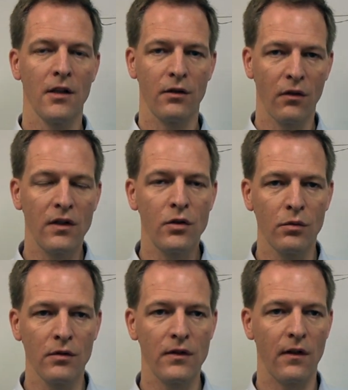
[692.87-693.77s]
to the
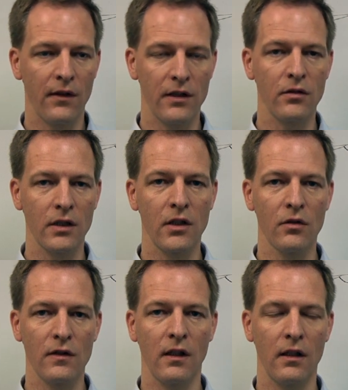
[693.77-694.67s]
tools that you're
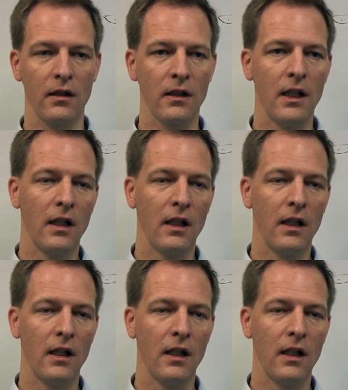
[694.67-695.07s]
using here,